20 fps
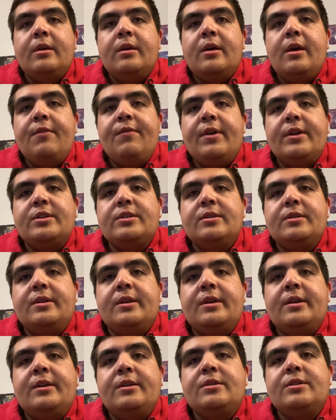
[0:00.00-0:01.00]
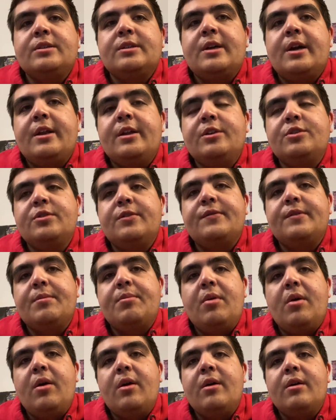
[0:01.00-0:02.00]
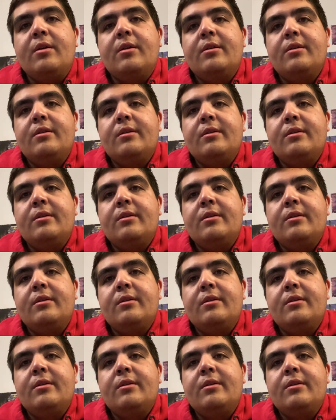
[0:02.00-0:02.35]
eventually you just kind of drift apart.